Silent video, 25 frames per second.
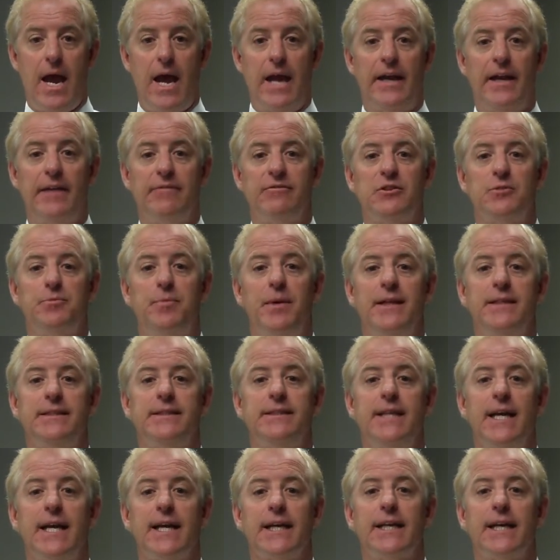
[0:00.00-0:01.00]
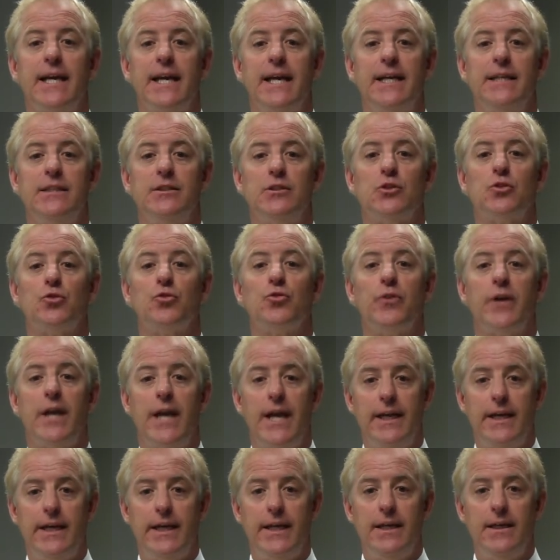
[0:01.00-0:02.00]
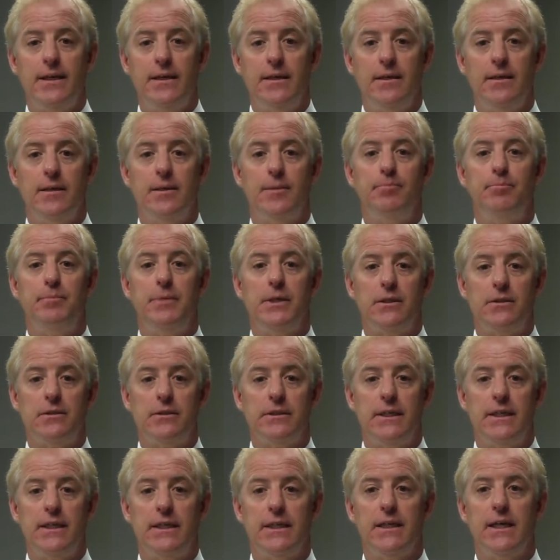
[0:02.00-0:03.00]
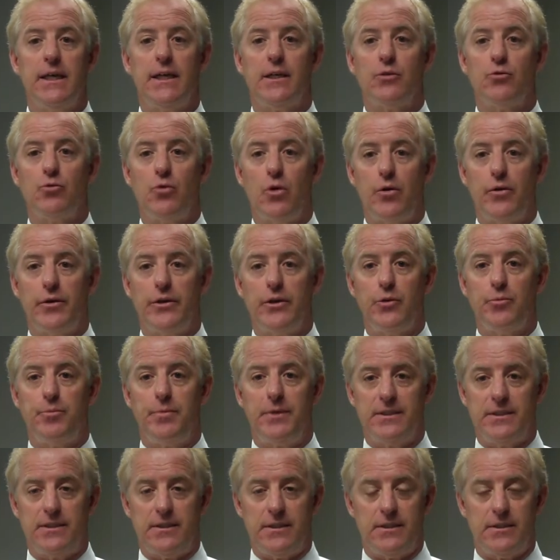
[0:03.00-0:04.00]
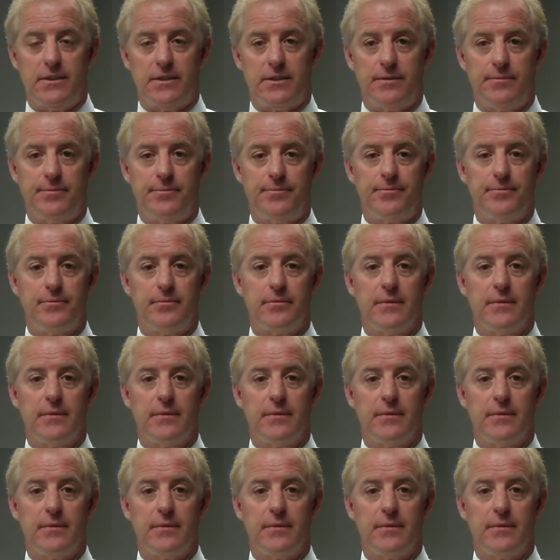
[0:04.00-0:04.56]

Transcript: and have spent decades creating, building, and growing your business.